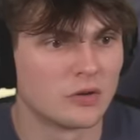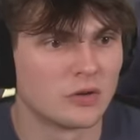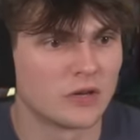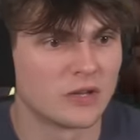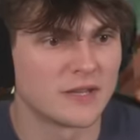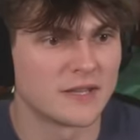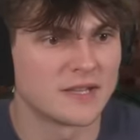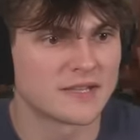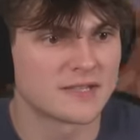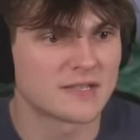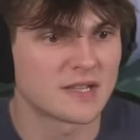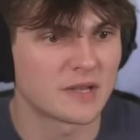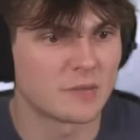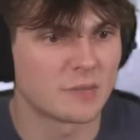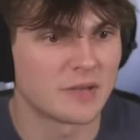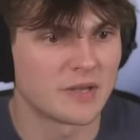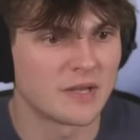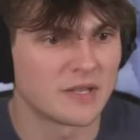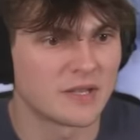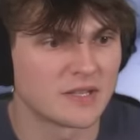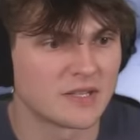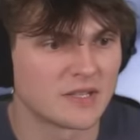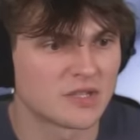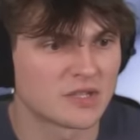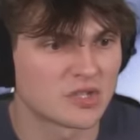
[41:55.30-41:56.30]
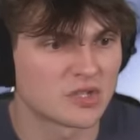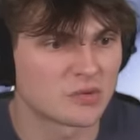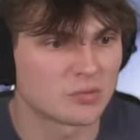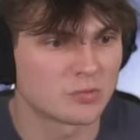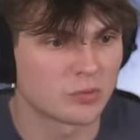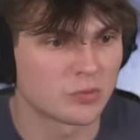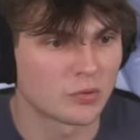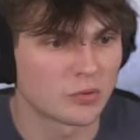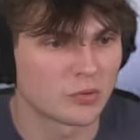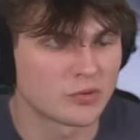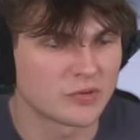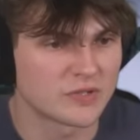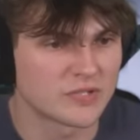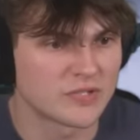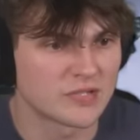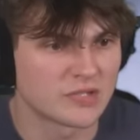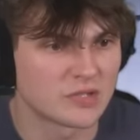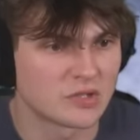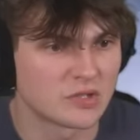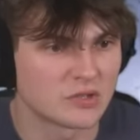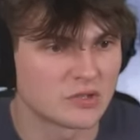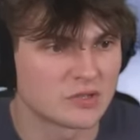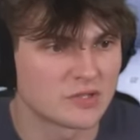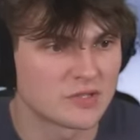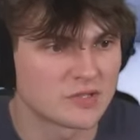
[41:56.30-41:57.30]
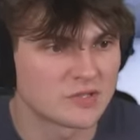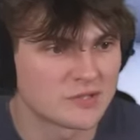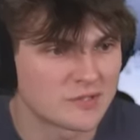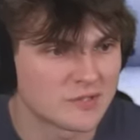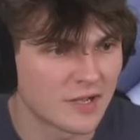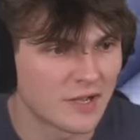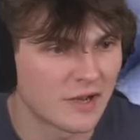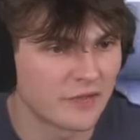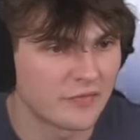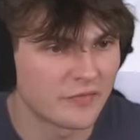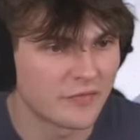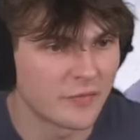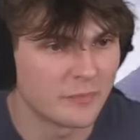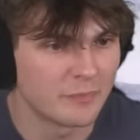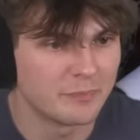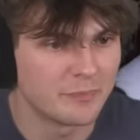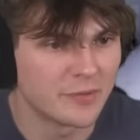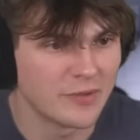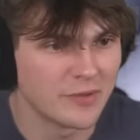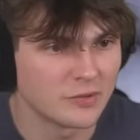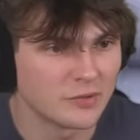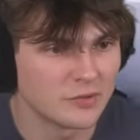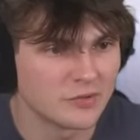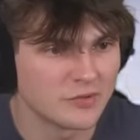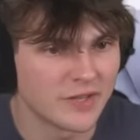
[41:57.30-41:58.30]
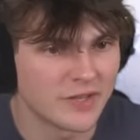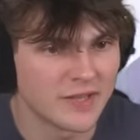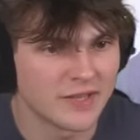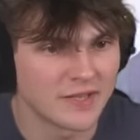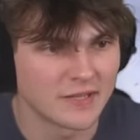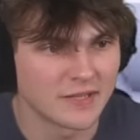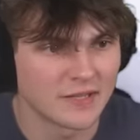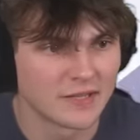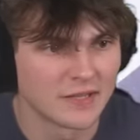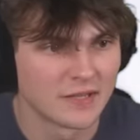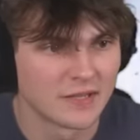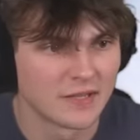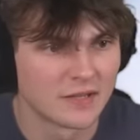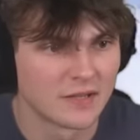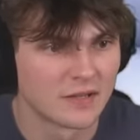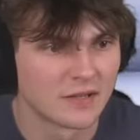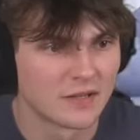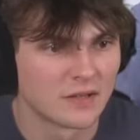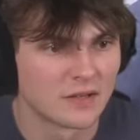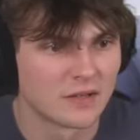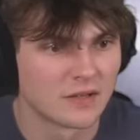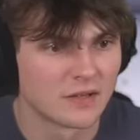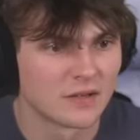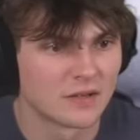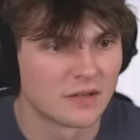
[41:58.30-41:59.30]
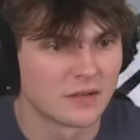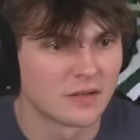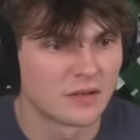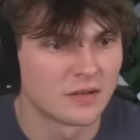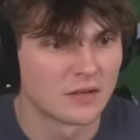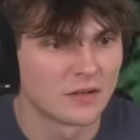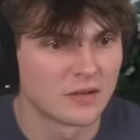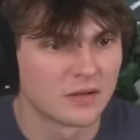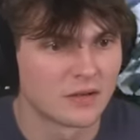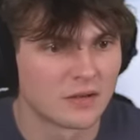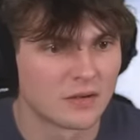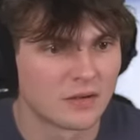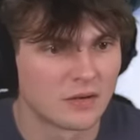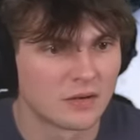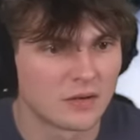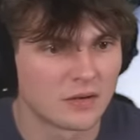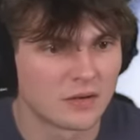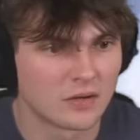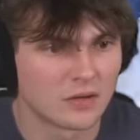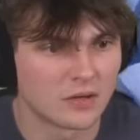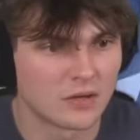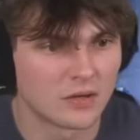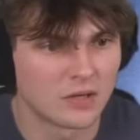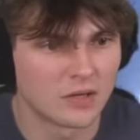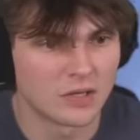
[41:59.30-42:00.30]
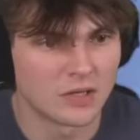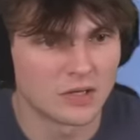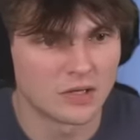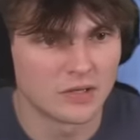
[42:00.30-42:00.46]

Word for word: of this up here, this spruce is good stuff for building. Oh,